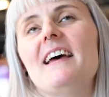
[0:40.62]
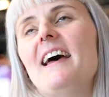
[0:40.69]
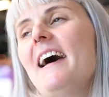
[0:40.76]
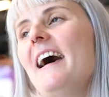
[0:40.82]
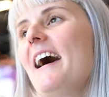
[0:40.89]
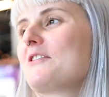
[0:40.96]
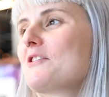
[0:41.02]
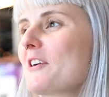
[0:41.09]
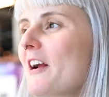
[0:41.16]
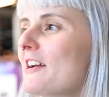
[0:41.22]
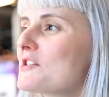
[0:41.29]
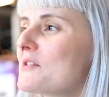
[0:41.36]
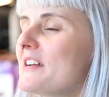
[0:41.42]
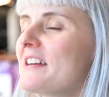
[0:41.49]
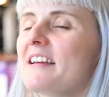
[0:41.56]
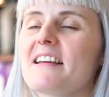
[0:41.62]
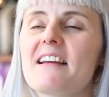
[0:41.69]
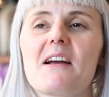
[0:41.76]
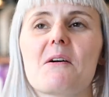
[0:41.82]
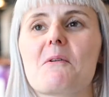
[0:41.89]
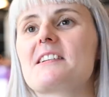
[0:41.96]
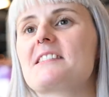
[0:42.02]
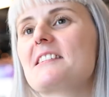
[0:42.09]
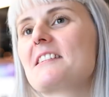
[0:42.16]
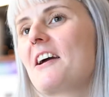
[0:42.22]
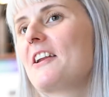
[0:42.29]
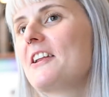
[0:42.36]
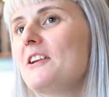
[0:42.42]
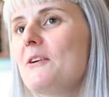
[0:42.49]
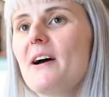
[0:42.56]
After graduating, I worked in
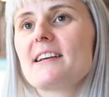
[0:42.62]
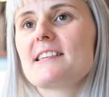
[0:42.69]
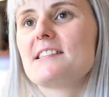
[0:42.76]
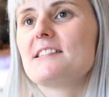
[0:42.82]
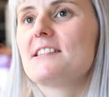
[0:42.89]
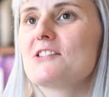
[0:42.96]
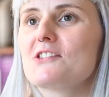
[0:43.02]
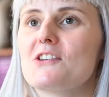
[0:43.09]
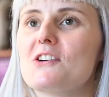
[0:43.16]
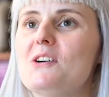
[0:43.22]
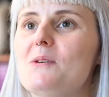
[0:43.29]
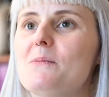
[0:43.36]
kind of UX and digital,